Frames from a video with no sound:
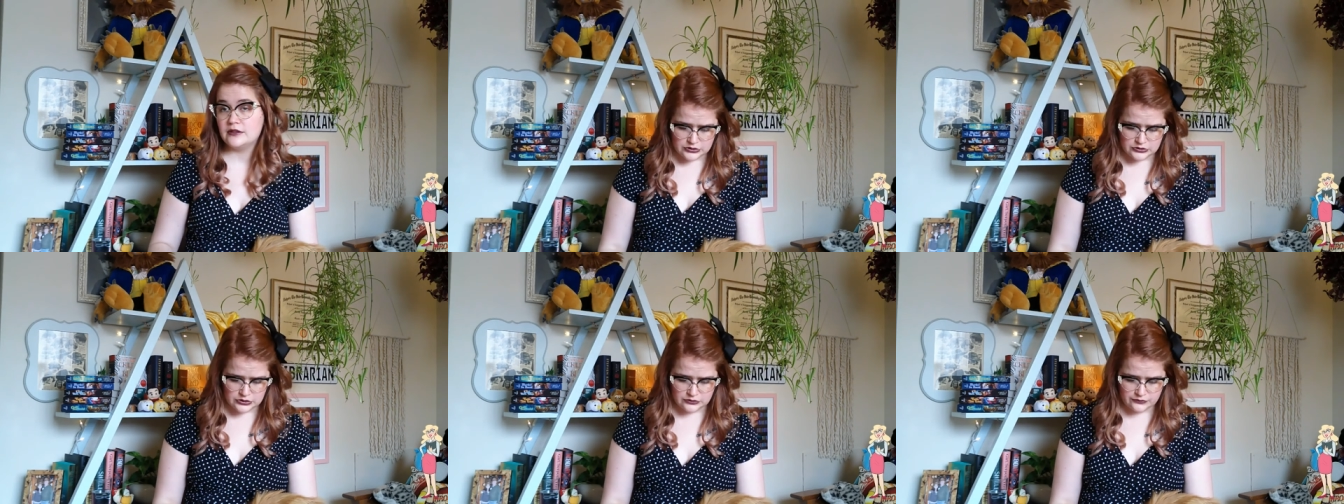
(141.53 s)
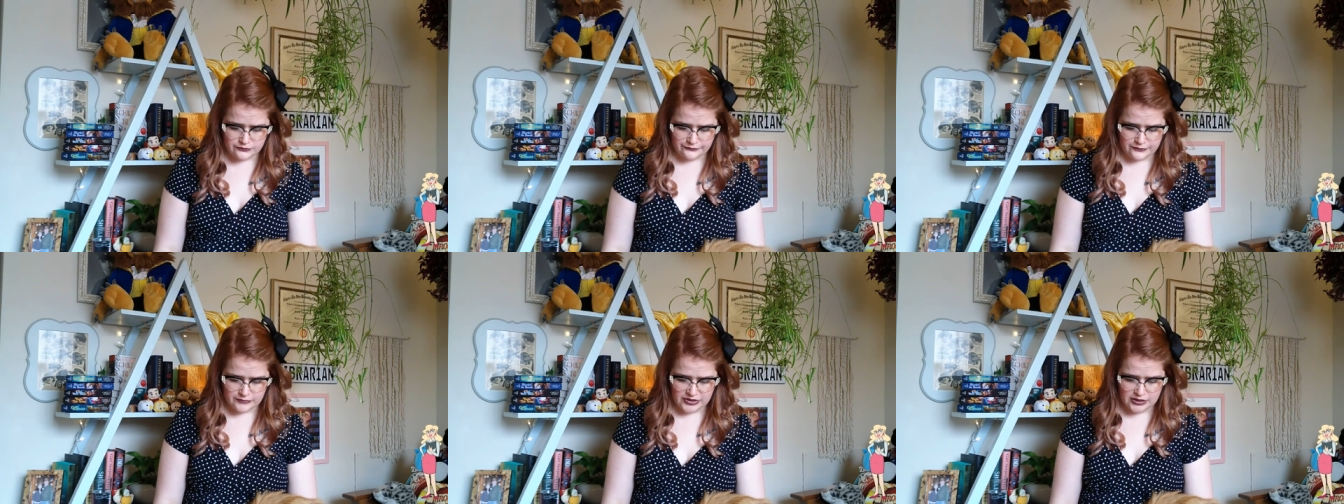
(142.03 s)
So
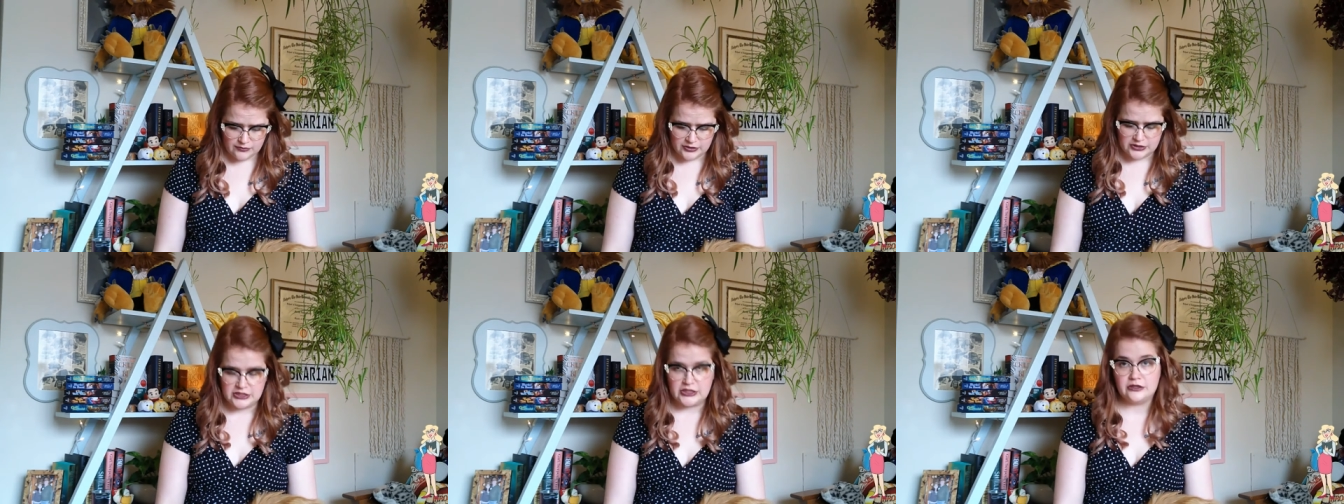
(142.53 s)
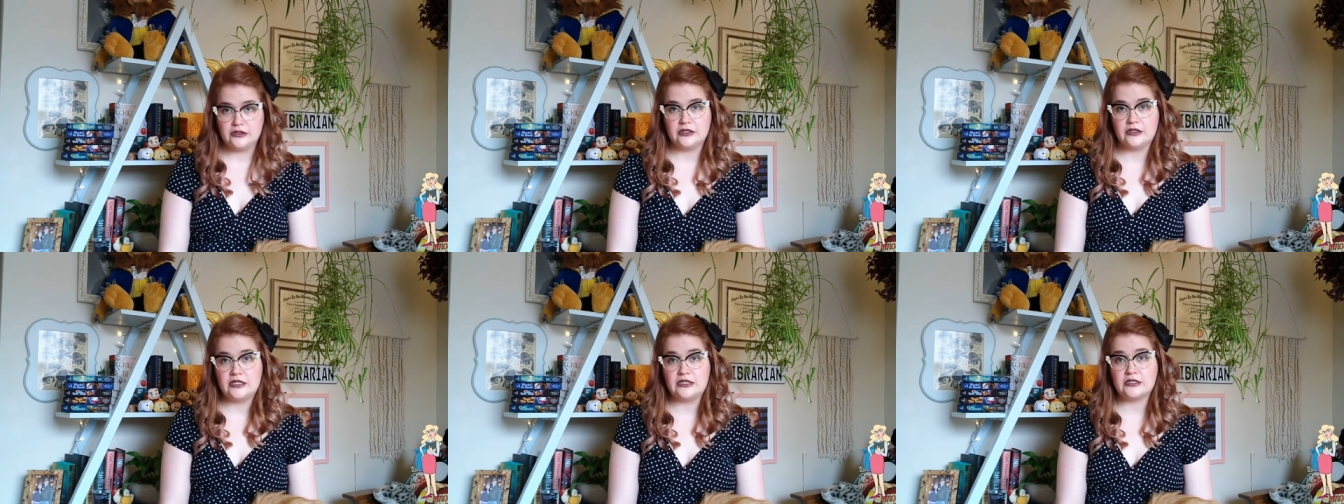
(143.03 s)
for me in
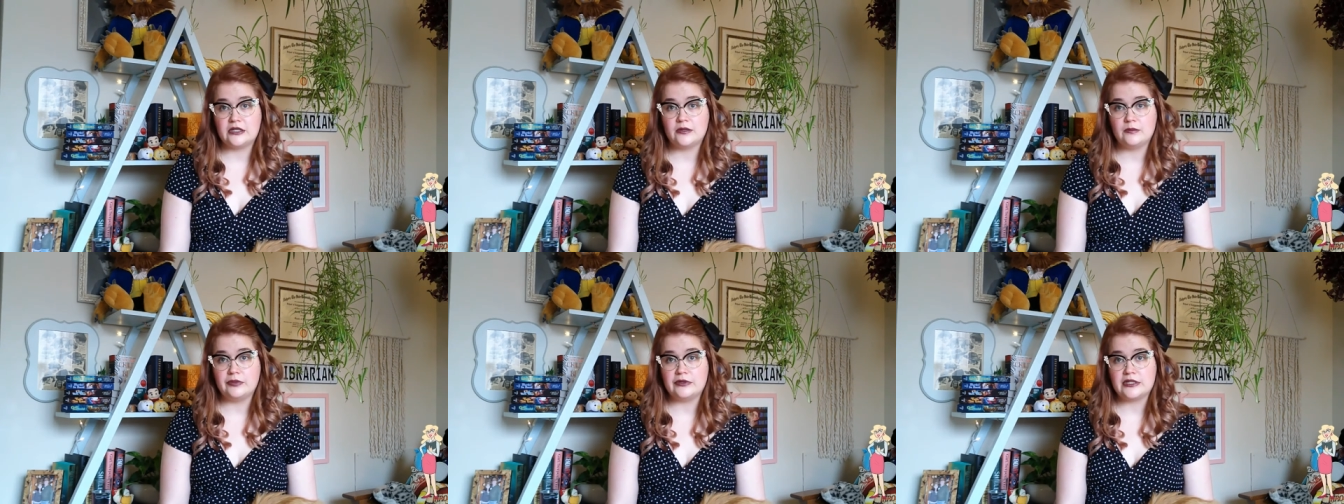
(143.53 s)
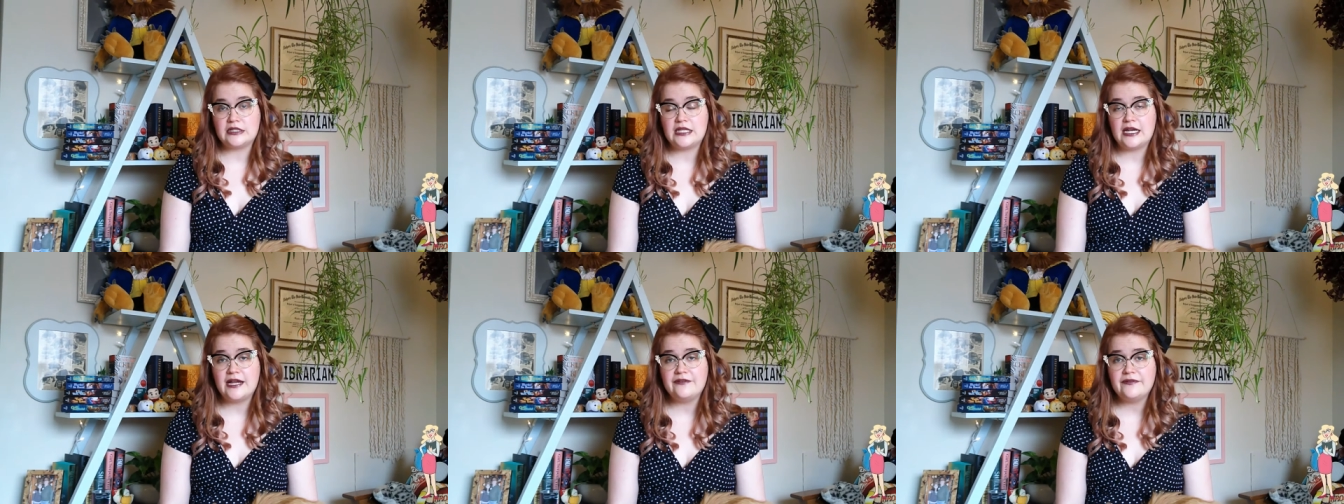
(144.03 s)
particular, these are books
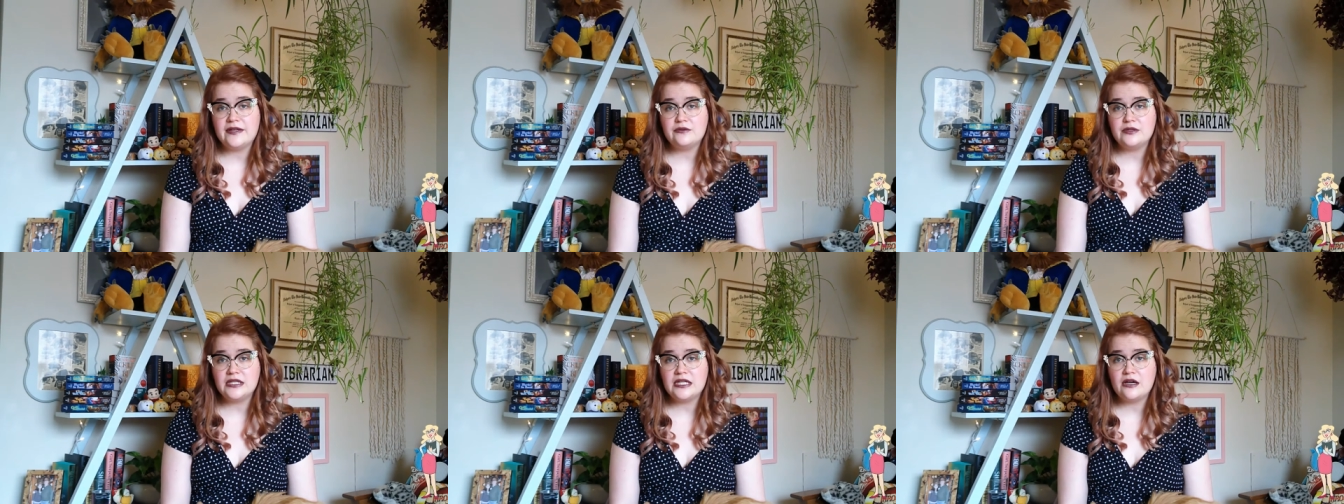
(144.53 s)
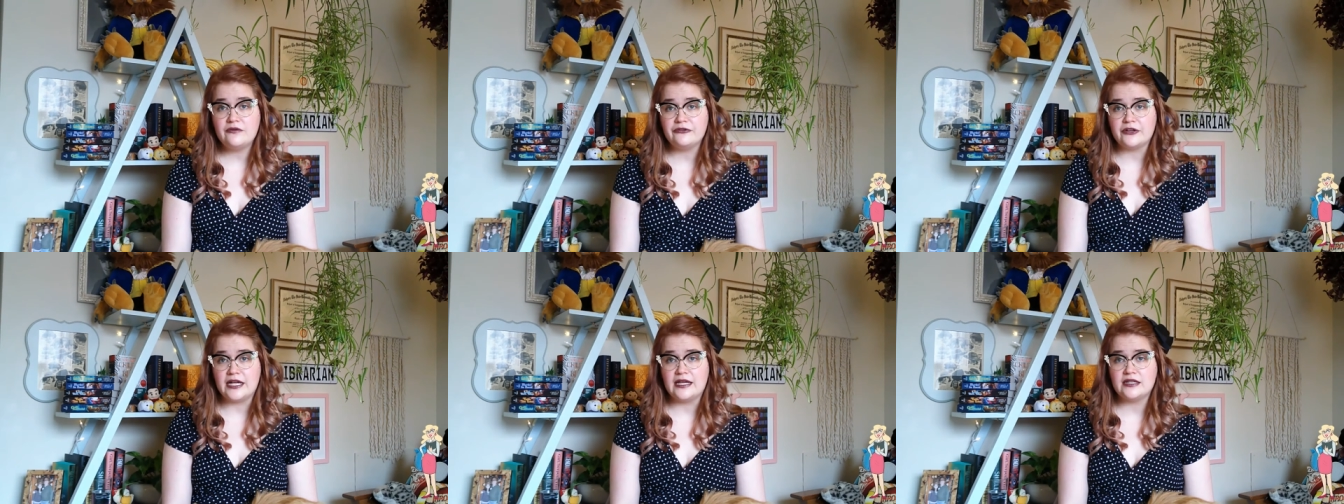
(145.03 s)
that I find really
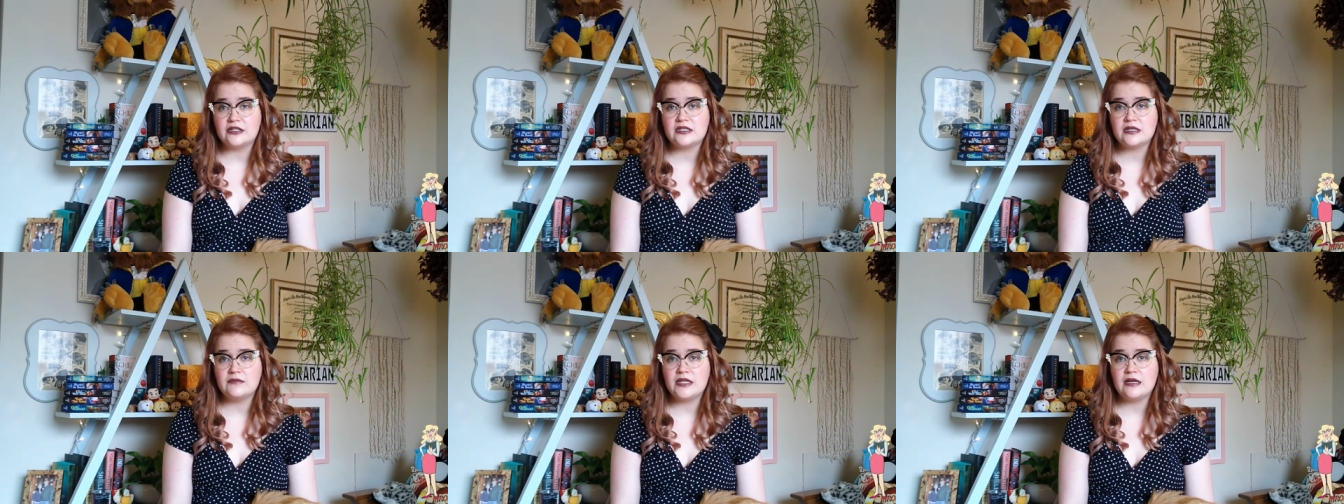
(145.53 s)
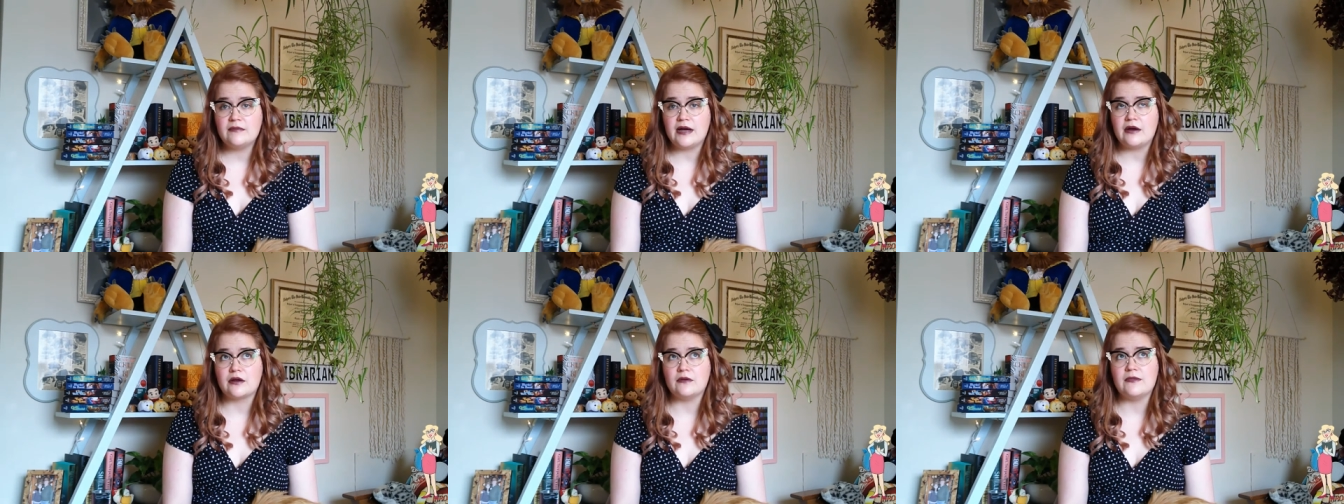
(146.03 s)
comforting. There's something
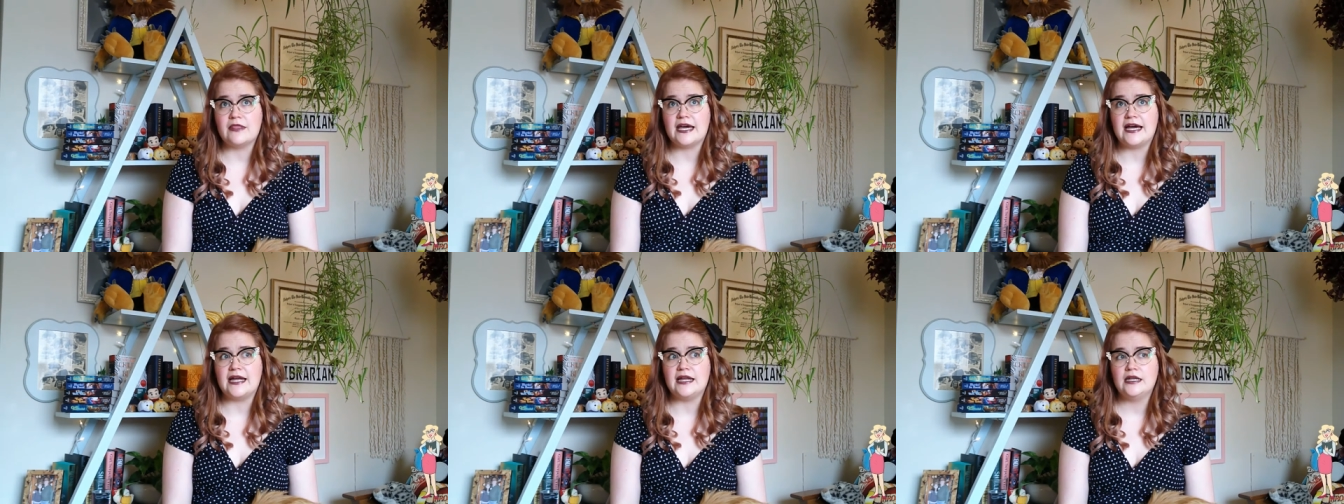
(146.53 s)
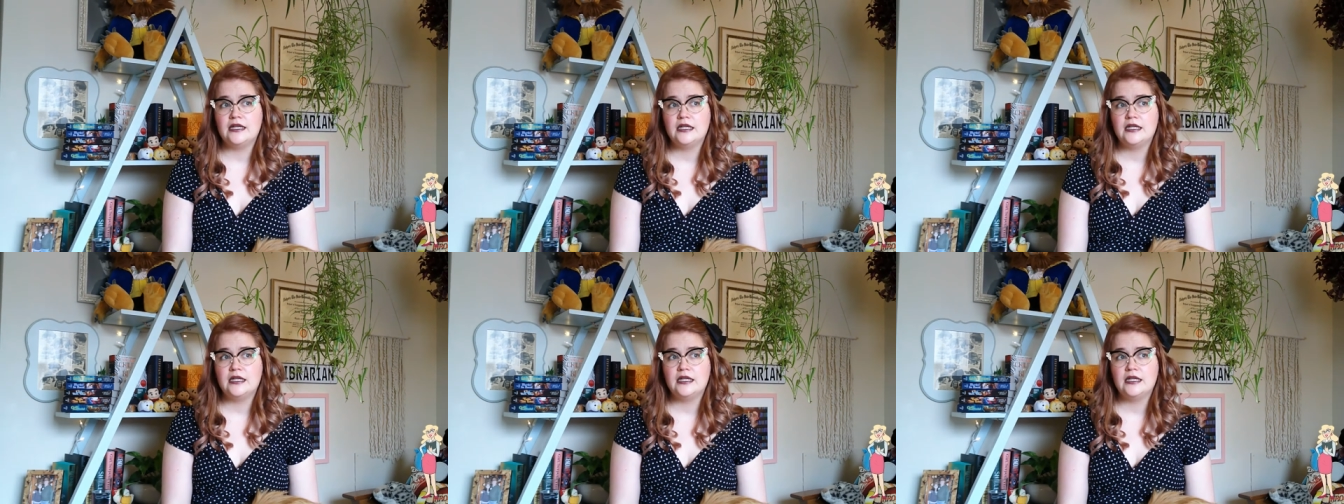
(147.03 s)
about them that